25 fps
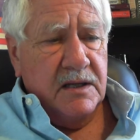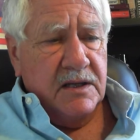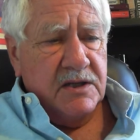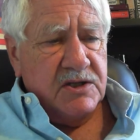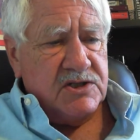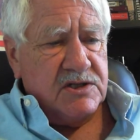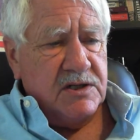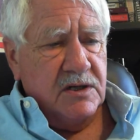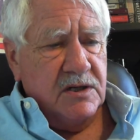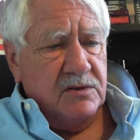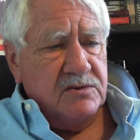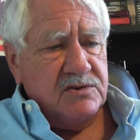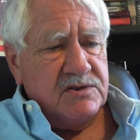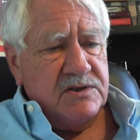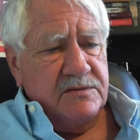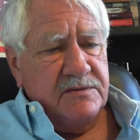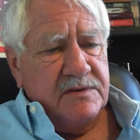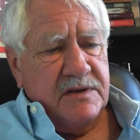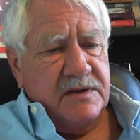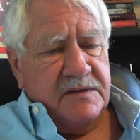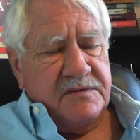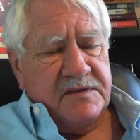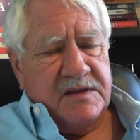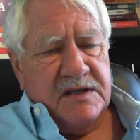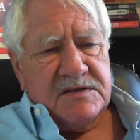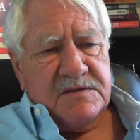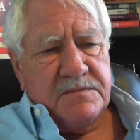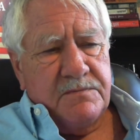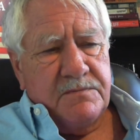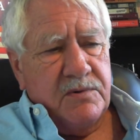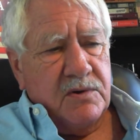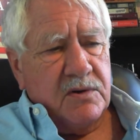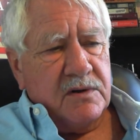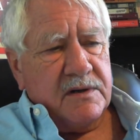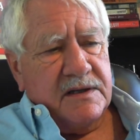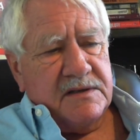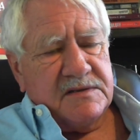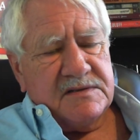shows you that this
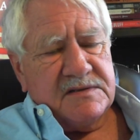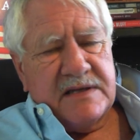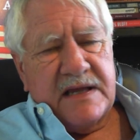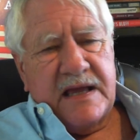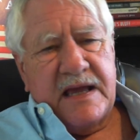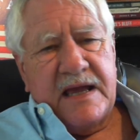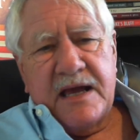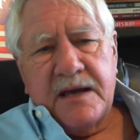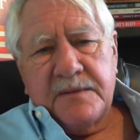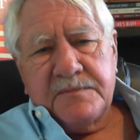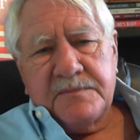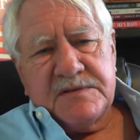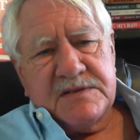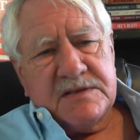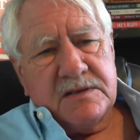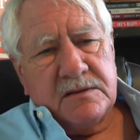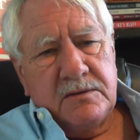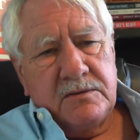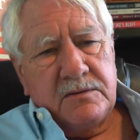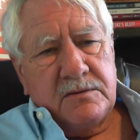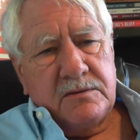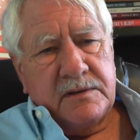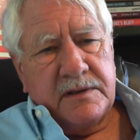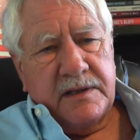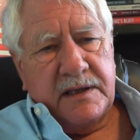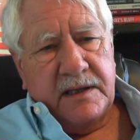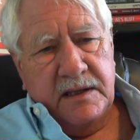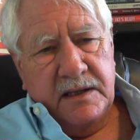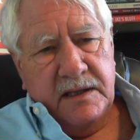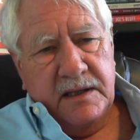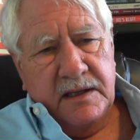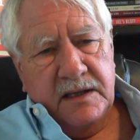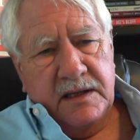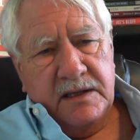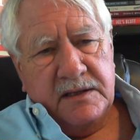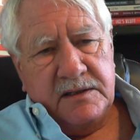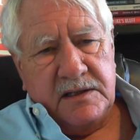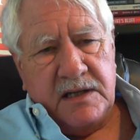book is absolutely
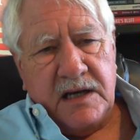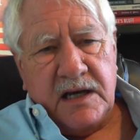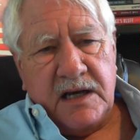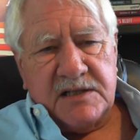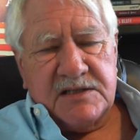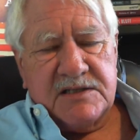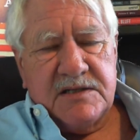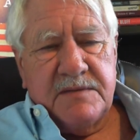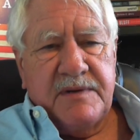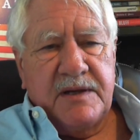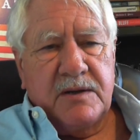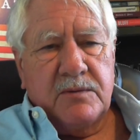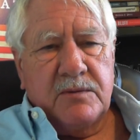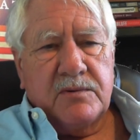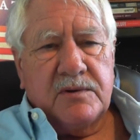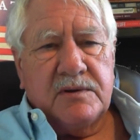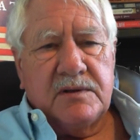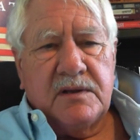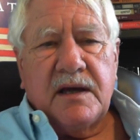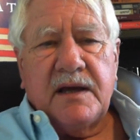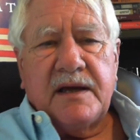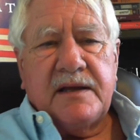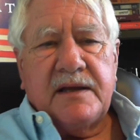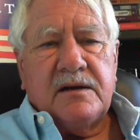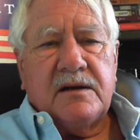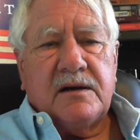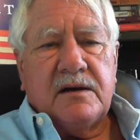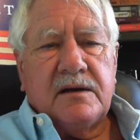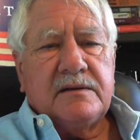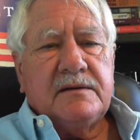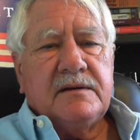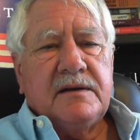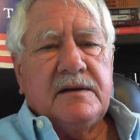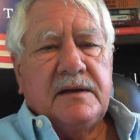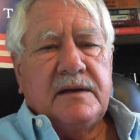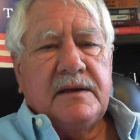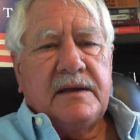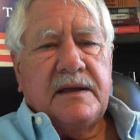not to be relied on
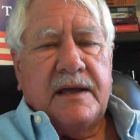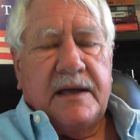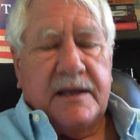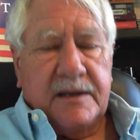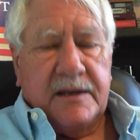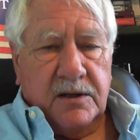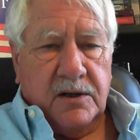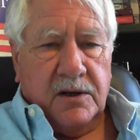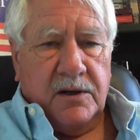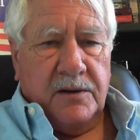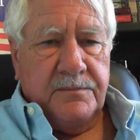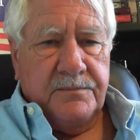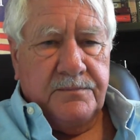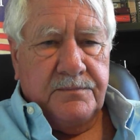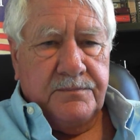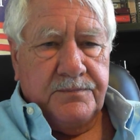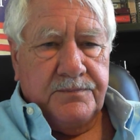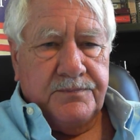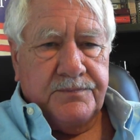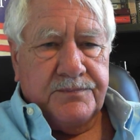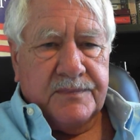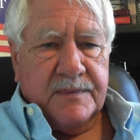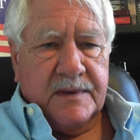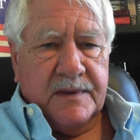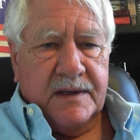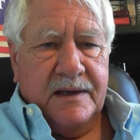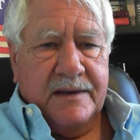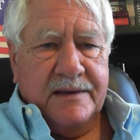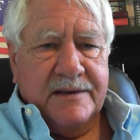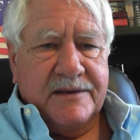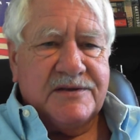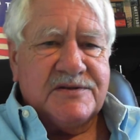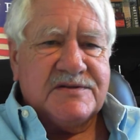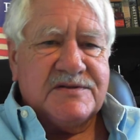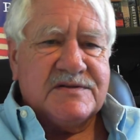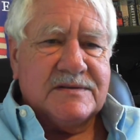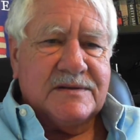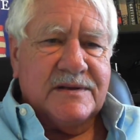at all.
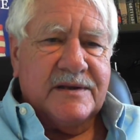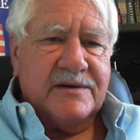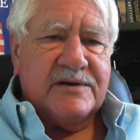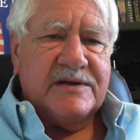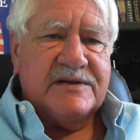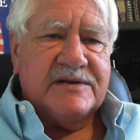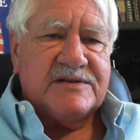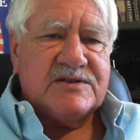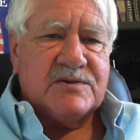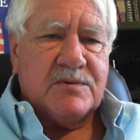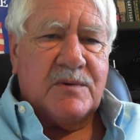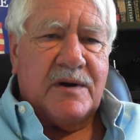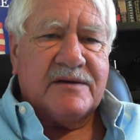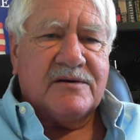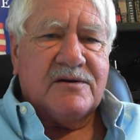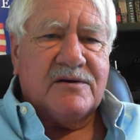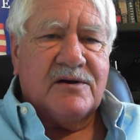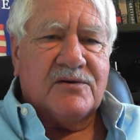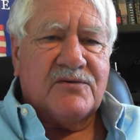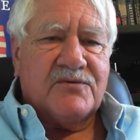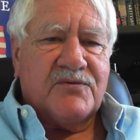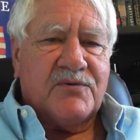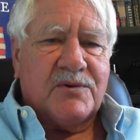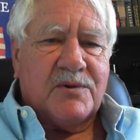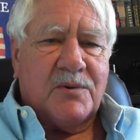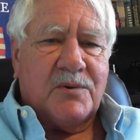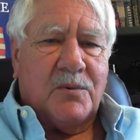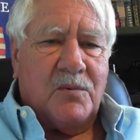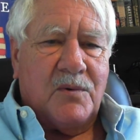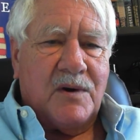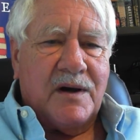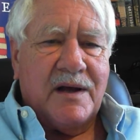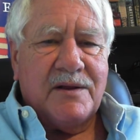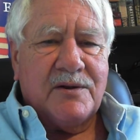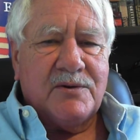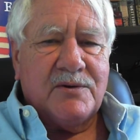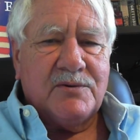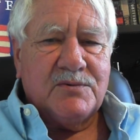This is Larry Schweikart for the
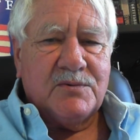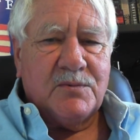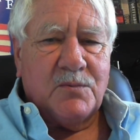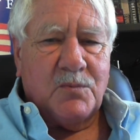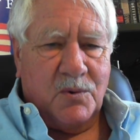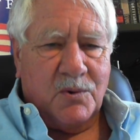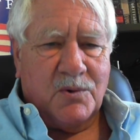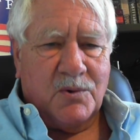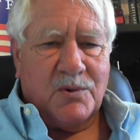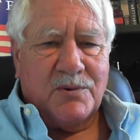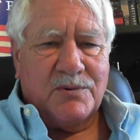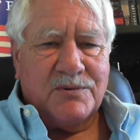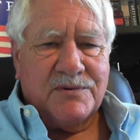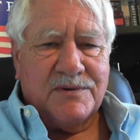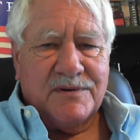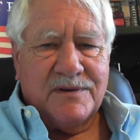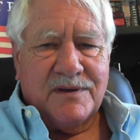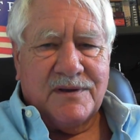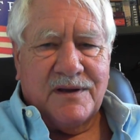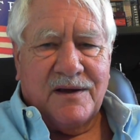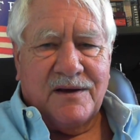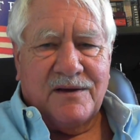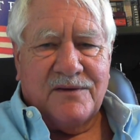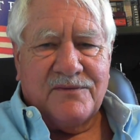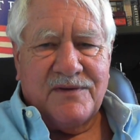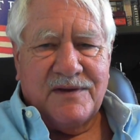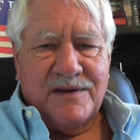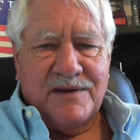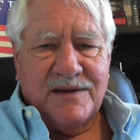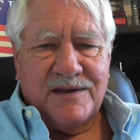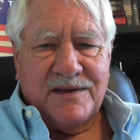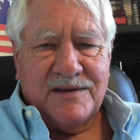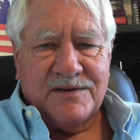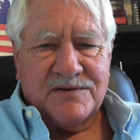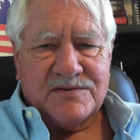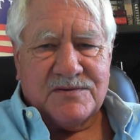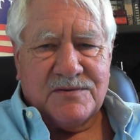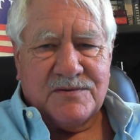Wild World of
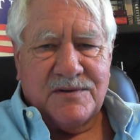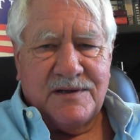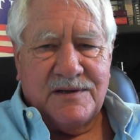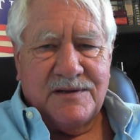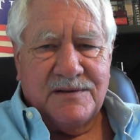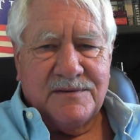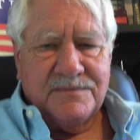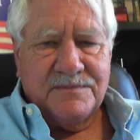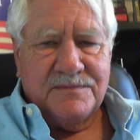History.